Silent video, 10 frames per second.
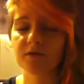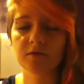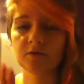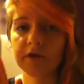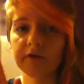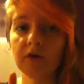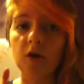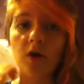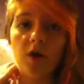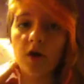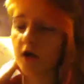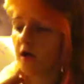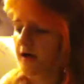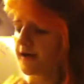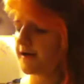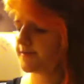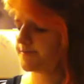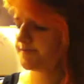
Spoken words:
so whatever. Okay.